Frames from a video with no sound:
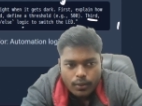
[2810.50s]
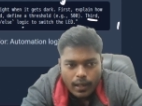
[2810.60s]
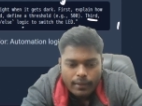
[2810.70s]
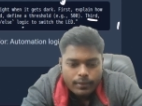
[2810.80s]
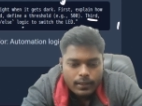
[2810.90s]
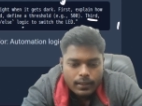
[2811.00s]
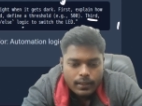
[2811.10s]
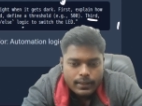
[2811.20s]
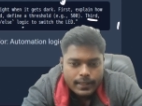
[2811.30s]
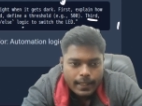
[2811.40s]
So I
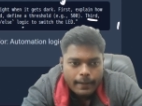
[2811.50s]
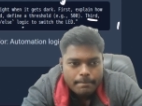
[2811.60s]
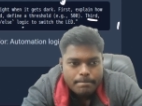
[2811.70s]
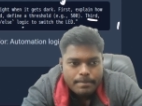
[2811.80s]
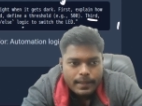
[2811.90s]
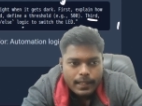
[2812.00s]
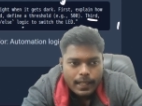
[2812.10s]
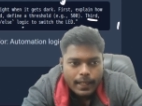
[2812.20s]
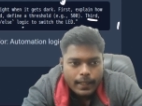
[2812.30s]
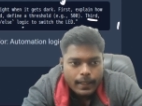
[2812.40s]
will say
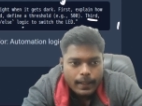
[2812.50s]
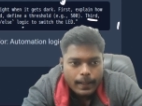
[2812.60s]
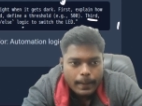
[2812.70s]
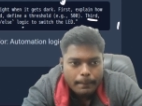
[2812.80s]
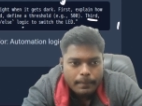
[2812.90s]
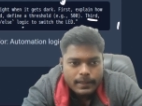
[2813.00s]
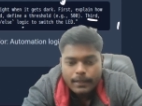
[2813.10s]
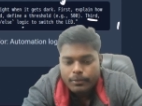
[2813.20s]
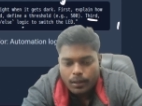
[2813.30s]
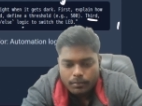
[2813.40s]
like
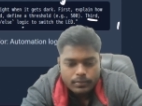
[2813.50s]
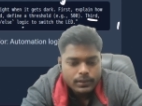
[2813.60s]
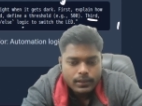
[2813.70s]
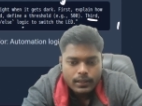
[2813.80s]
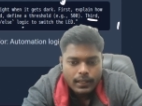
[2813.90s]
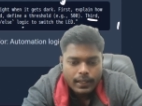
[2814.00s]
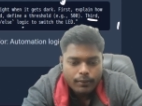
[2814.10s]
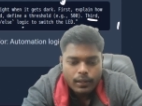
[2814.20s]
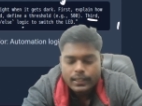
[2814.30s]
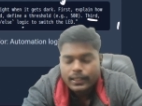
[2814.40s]
symptoms,
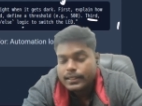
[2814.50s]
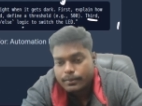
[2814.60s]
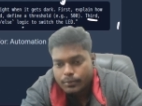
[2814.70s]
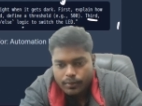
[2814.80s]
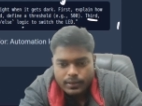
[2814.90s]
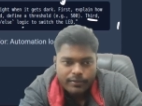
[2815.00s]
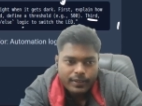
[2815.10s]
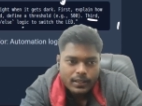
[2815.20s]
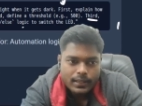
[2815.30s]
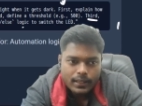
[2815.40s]
like what are the symptoms
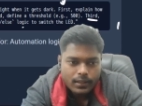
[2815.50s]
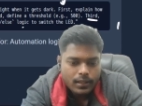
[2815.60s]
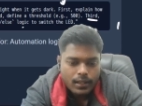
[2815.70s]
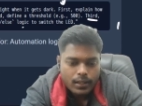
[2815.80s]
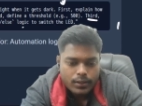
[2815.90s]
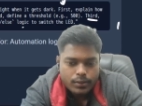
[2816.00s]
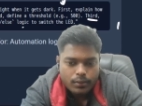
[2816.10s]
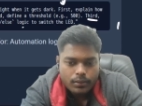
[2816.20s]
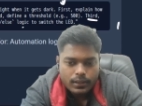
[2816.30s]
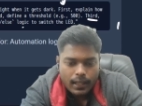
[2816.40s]
I'm facing.
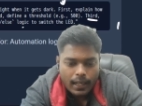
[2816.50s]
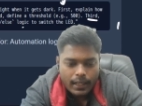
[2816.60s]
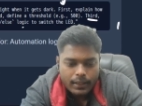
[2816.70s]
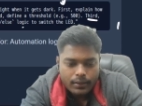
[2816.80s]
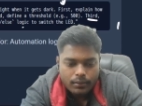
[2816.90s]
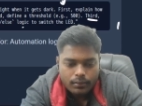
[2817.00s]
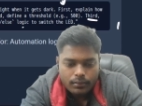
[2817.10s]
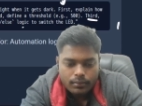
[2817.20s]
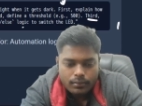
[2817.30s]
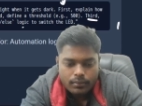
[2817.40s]
So the Arduino